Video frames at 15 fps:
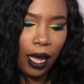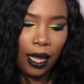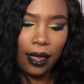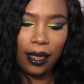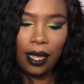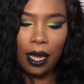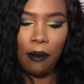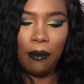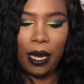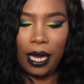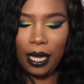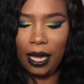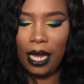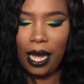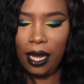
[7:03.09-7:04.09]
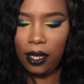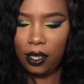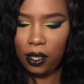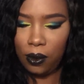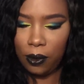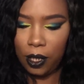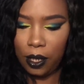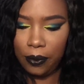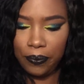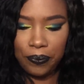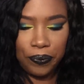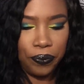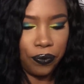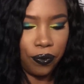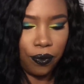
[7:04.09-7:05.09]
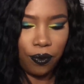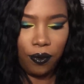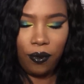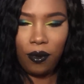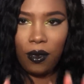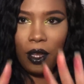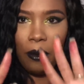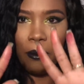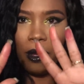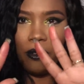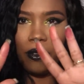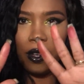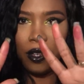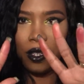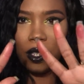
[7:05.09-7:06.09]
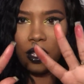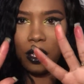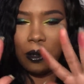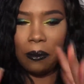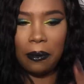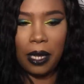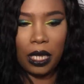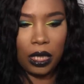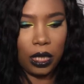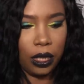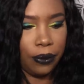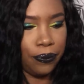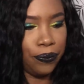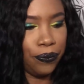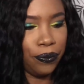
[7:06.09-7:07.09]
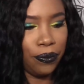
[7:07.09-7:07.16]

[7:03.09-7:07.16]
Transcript: And then my last one, my fingers are a mess.